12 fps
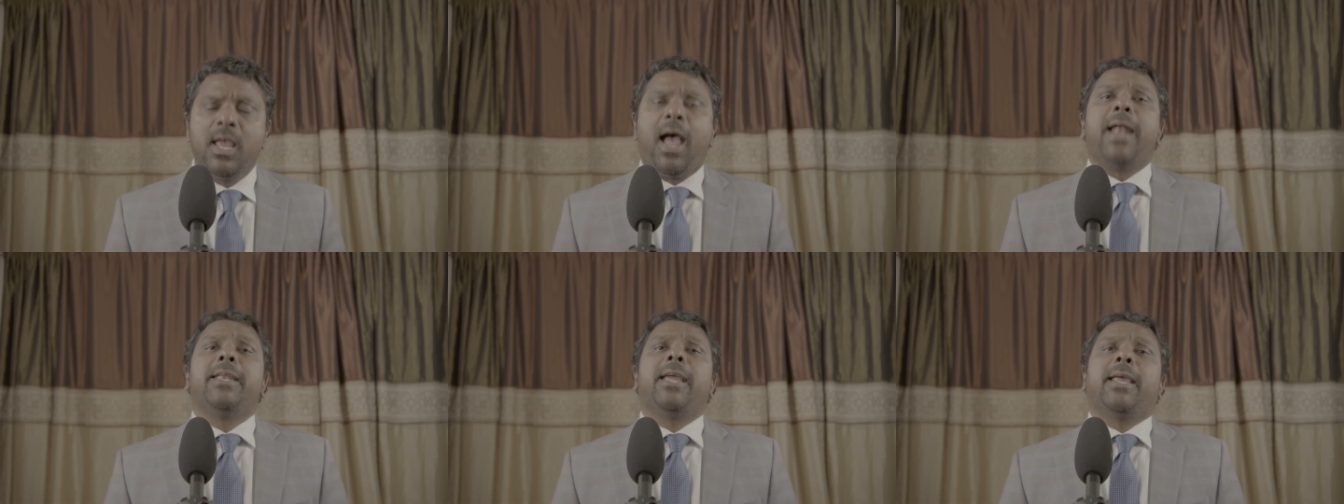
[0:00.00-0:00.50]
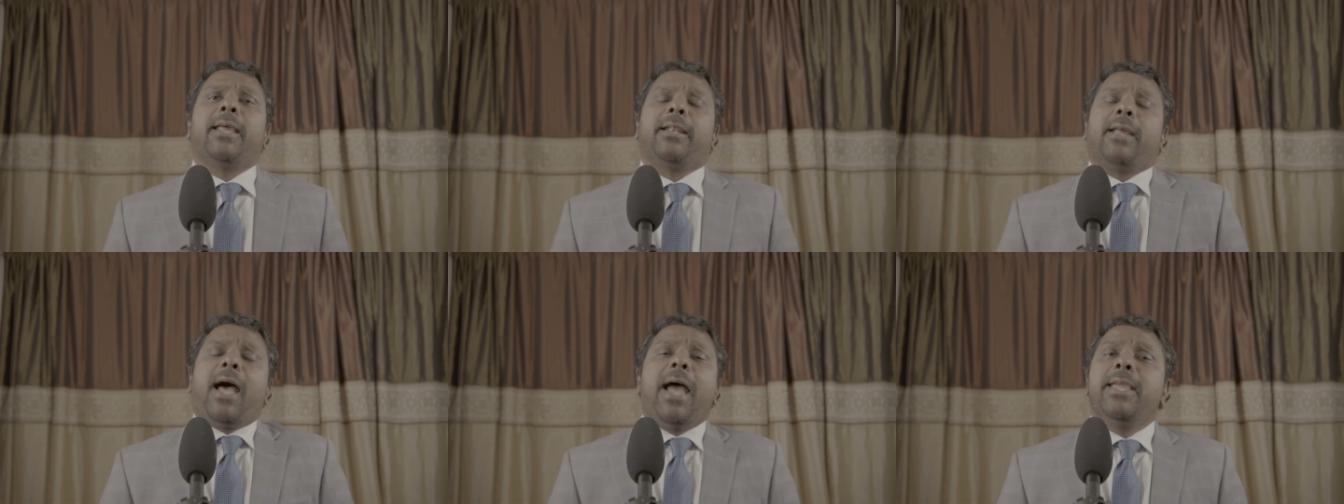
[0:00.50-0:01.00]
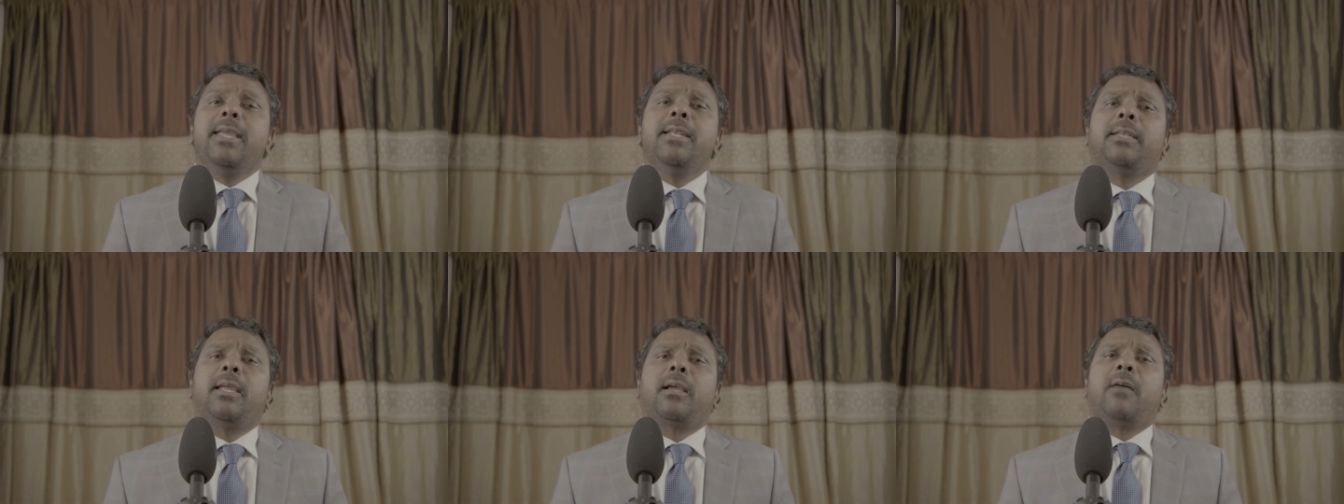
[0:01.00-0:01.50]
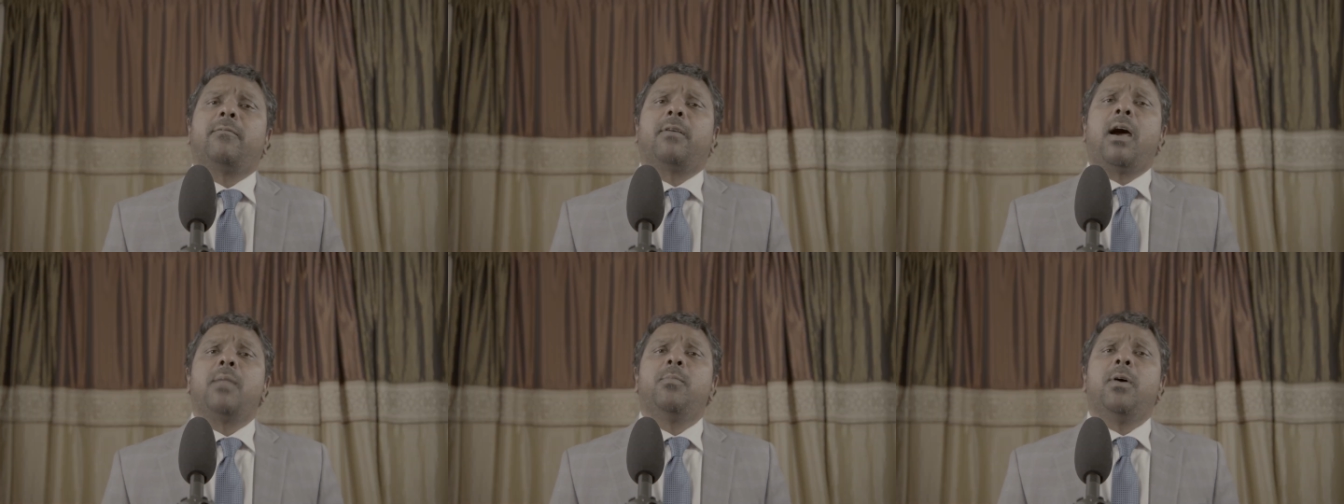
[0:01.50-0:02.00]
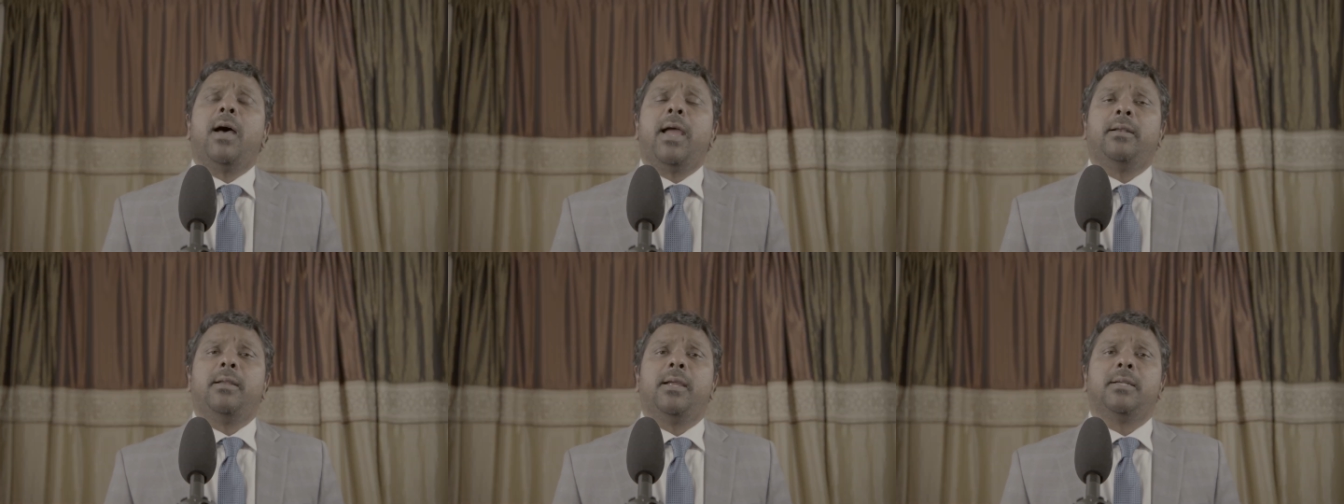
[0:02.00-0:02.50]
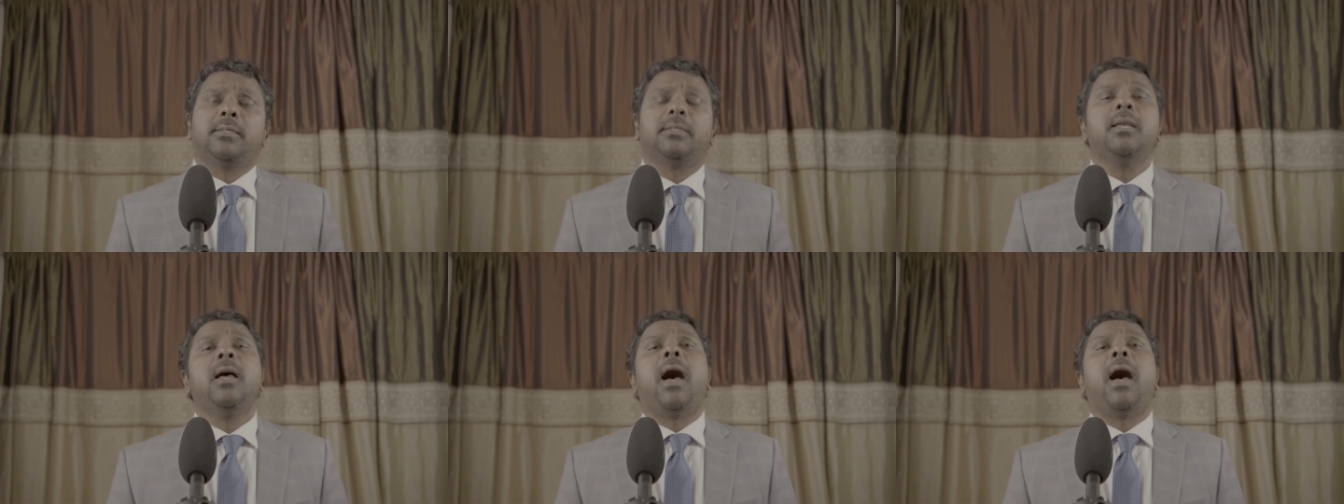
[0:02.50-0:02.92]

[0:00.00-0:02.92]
And a high intake of carbohydrates